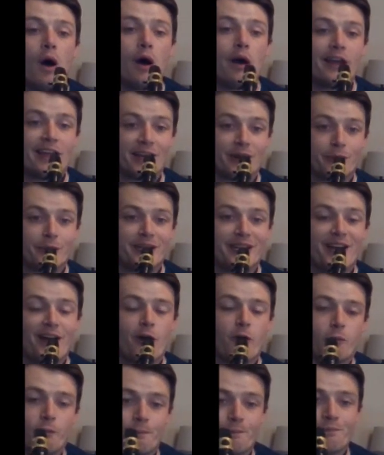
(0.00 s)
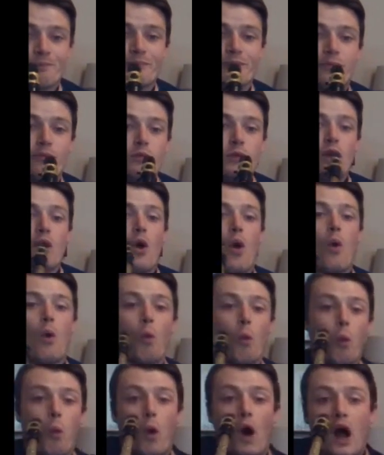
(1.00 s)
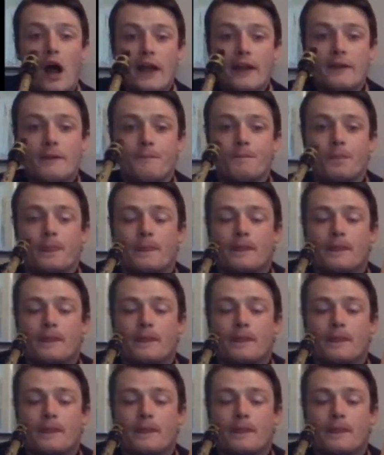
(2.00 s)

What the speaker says: Here we go. 1,